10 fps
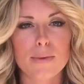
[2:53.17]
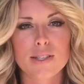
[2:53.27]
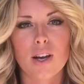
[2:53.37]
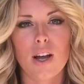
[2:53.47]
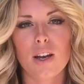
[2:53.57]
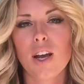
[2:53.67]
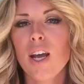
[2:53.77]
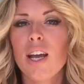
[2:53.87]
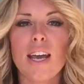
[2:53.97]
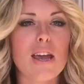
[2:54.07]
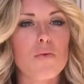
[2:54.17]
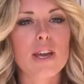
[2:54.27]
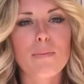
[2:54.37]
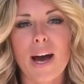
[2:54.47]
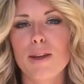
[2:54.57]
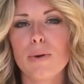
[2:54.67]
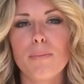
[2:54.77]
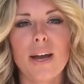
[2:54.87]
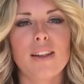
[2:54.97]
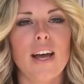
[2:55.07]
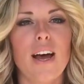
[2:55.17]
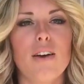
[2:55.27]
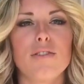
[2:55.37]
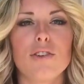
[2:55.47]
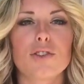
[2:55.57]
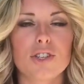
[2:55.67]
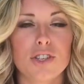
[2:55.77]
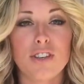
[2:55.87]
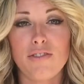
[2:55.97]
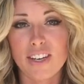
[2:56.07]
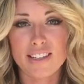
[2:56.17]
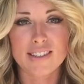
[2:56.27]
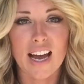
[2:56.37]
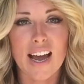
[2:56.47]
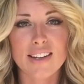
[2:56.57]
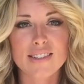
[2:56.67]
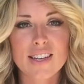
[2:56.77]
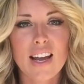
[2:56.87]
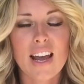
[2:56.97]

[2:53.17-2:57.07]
It's called Eight Week Body Built by Love Nutrition and Fitness Guides.